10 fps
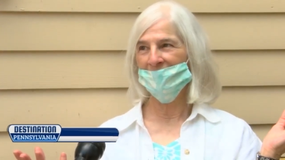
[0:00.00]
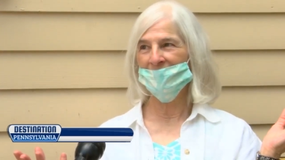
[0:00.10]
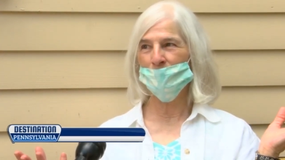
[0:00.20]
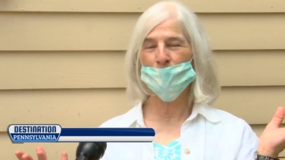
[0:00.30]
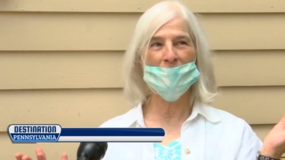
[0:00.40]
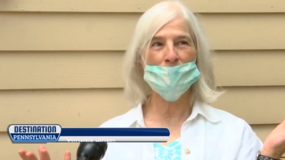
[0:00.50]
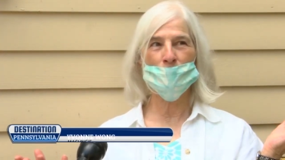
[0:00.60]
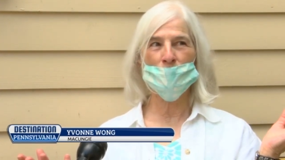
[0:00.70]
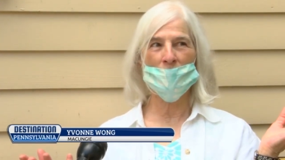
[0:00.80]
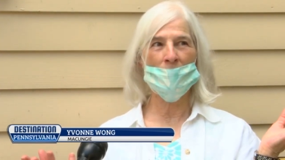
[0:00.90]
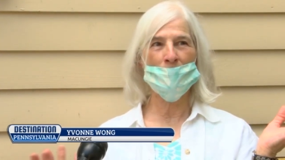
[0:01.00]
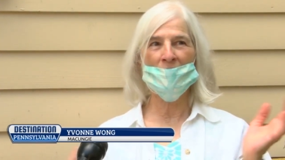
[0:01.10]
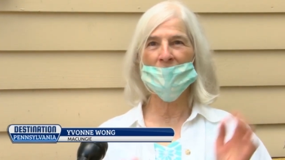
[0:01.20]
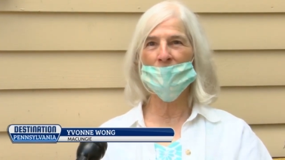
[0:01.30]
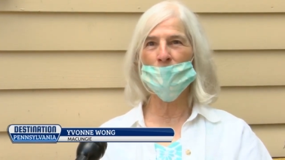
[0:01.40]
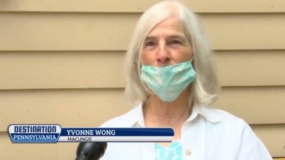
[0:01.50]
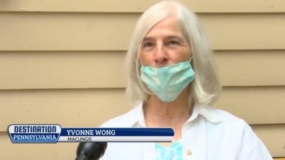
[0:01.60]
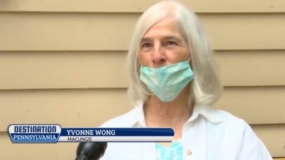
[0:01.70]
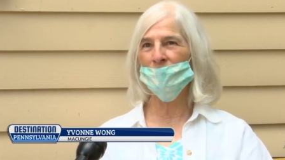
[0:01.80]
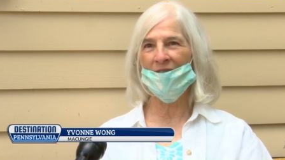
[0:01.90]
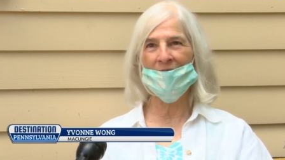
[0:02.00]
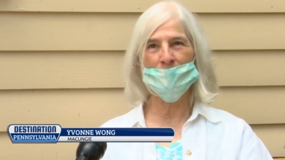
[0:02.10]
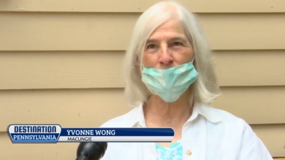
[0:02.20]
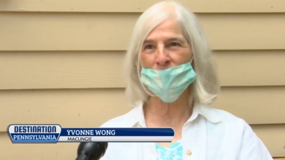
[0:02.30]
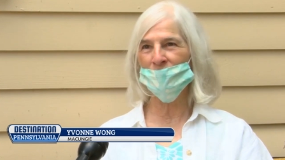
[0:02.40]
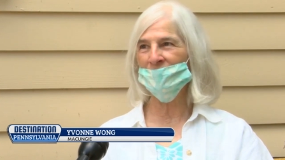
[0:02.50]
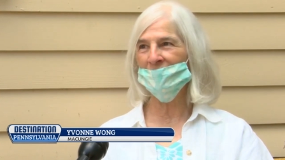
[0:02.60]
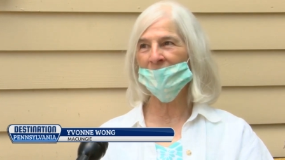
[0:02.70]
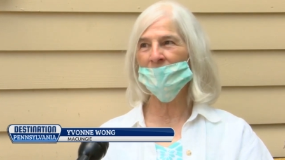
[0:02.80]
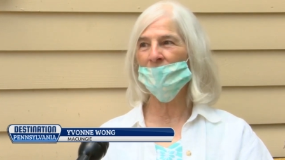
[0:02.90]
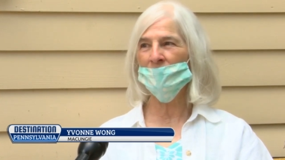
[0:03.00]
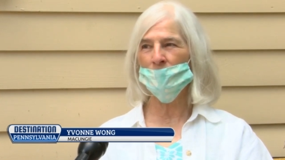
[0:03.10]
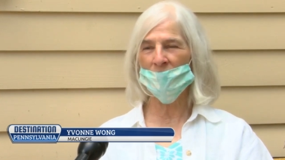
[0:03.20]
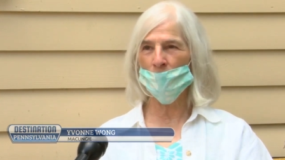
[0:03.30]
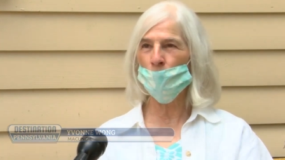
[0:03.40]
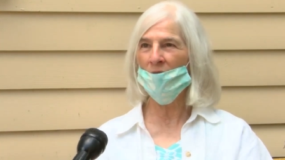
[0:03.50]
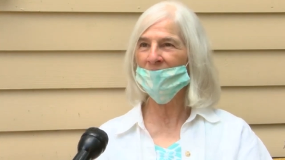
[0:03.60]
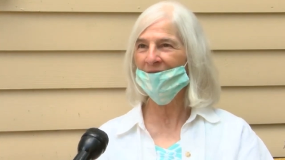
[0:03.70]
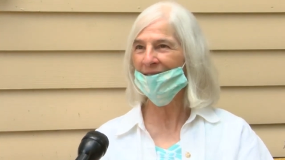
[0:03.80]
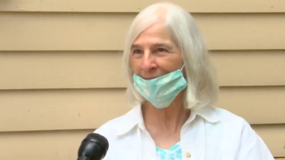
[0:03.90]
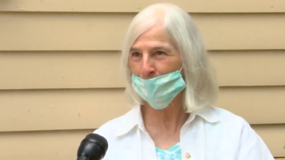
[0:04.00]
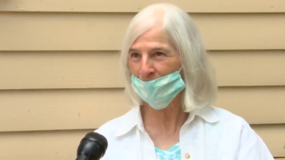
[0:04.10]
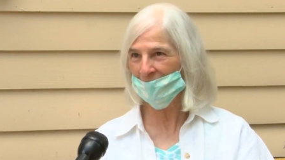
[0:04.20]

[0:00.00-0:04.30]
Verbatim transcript: It's really so charming. The old houses and they're, they're well kept.